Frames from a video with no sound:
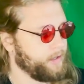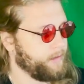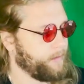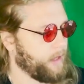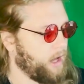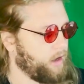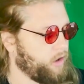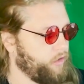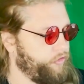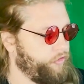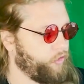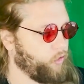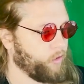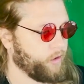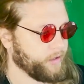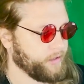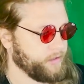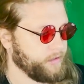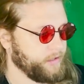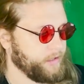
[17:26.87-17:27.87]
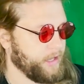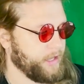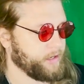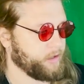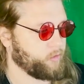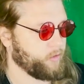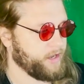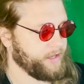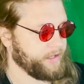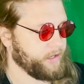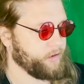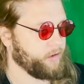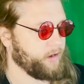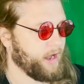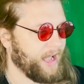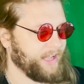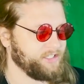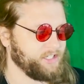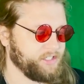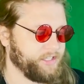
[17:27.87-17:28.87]
I'll go 4. He had a great year.
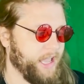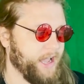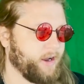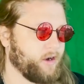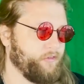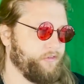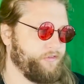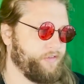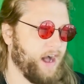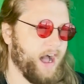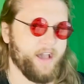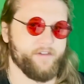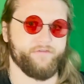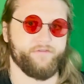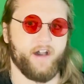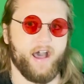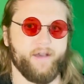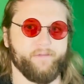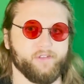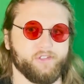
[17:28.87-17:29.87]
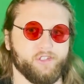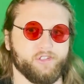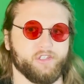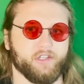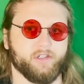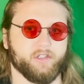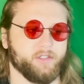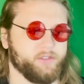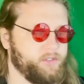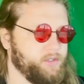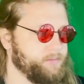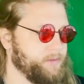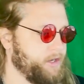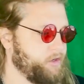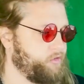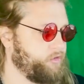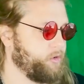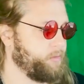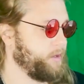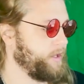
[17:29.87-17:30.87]
I just can't go 5. 5 is just a little too
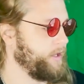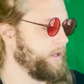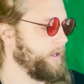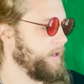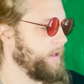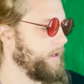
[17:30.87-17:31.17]
much for me.